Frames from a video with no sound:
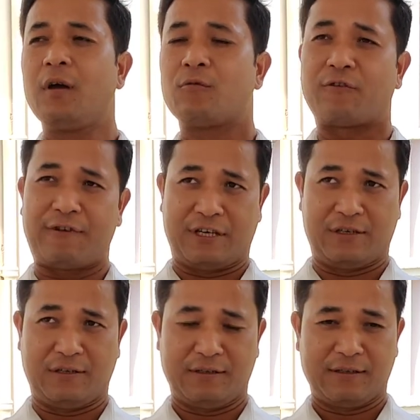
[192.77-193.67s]

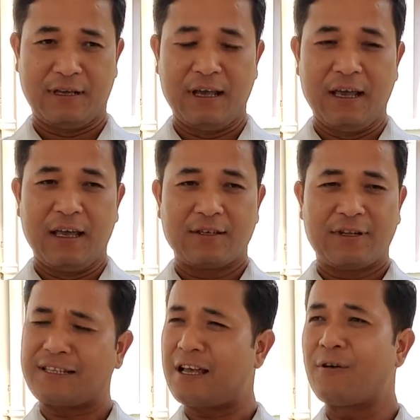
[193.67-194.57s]
professions. So
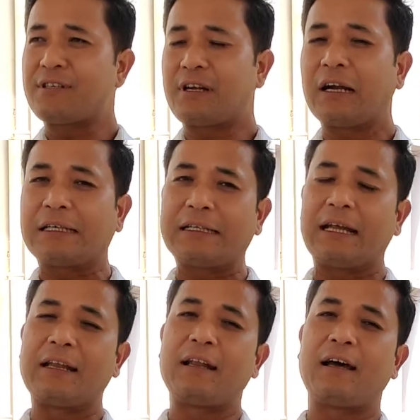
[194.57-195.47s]
that's how I started,
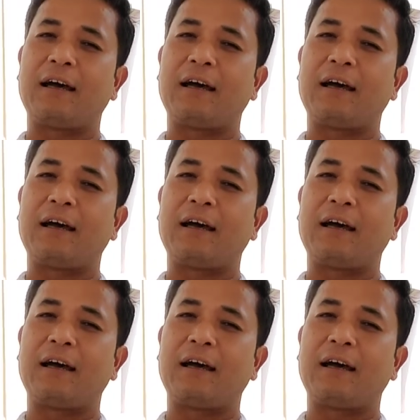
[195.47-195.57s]
and